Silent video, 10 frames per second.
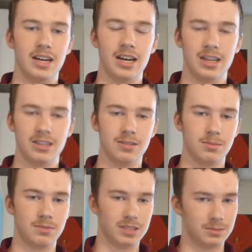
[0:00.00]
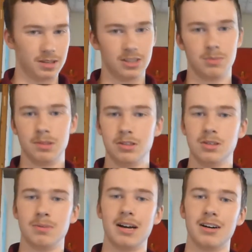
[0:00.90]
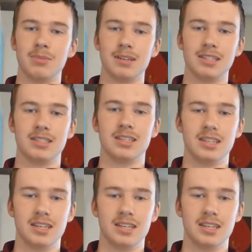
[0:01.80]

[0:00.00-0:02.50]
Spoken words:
and other polluting power plants.